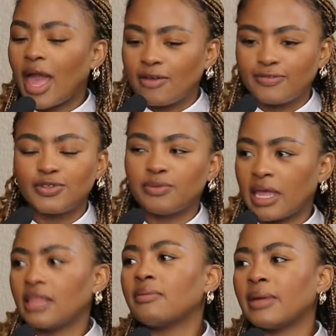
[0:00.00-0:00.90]
you have to
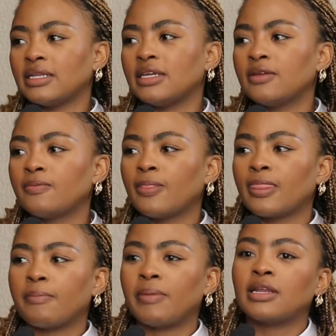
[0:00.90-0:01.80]
make the money. Yeah,
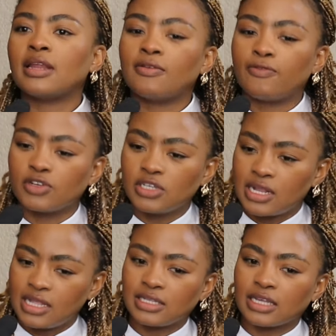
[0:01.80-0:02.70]
yeah. But it
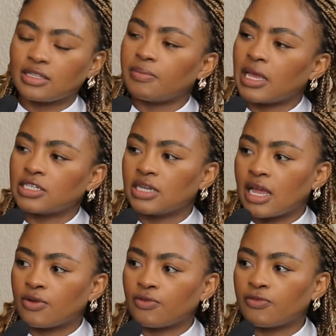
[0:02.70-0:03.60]
unfortunately sucks the passion
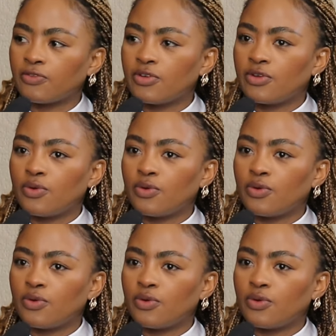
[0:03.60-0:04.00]
out of yeah.